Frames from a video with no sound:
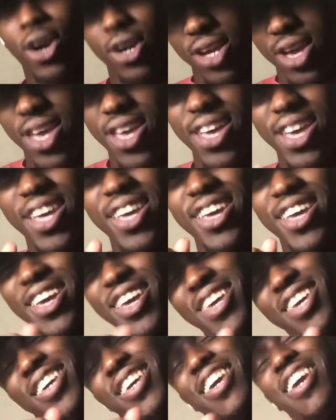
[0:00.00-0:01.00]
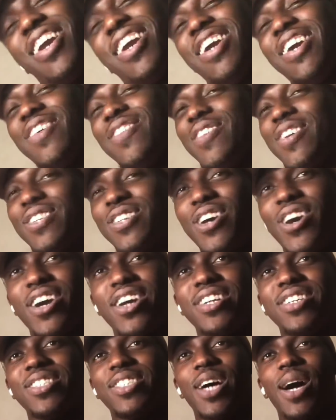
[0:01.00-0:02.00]
It was hard
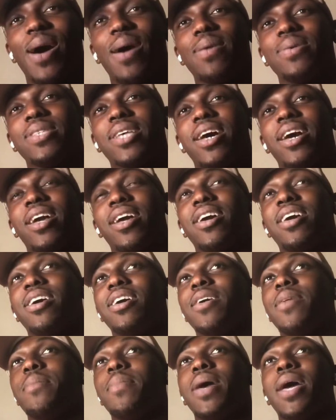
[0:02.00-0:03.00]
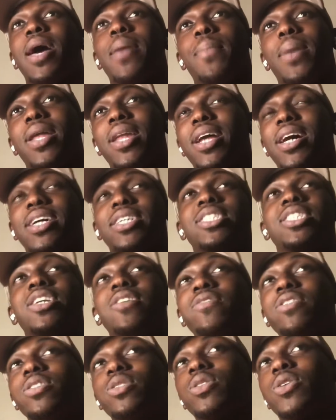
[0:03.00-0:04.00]
in times like, man, I might not achieve
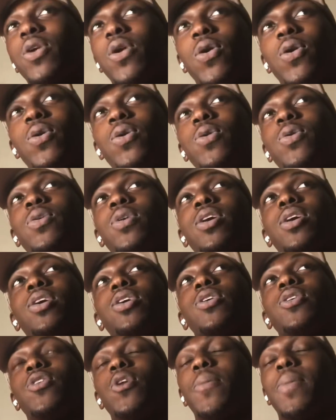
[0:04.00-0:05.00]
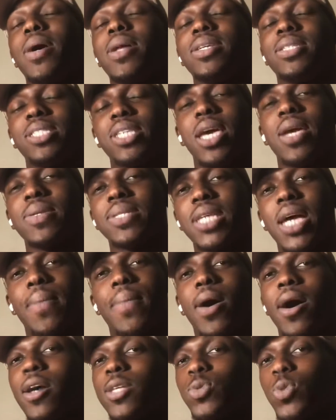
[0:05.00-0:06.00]
this goal, but at the same time
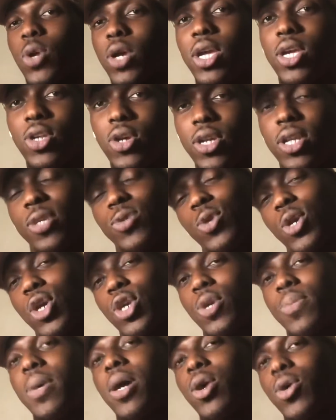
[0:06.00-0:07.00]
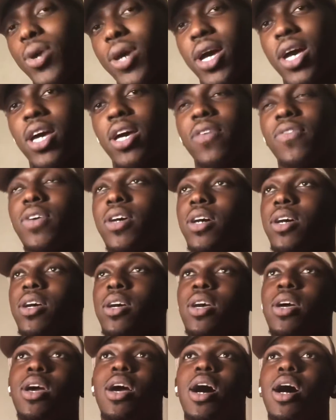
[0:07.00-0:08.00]
I was working on my craft.
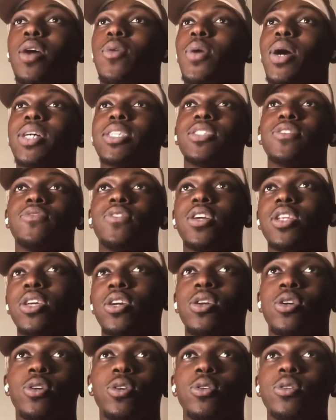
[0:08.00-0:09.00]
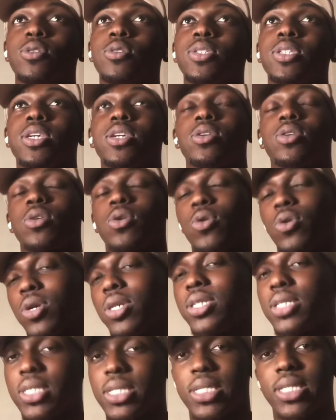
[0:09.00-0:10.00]
I watching videos, taking
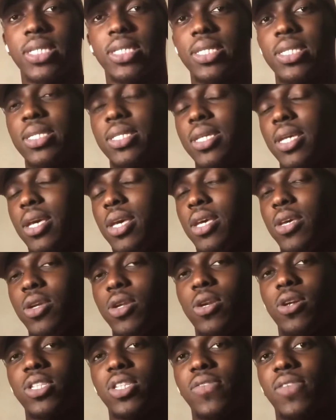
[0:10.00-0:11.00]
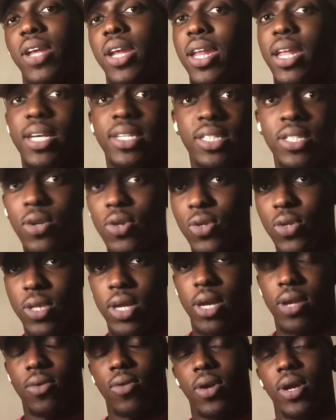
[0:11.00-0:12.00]
courses, stuff like that. I still do
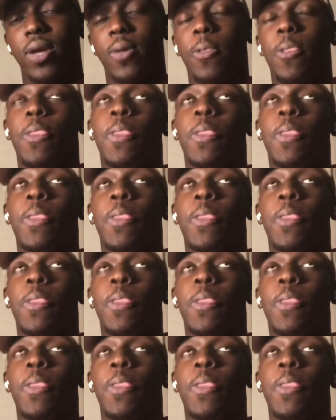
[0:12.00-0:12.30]
that, right?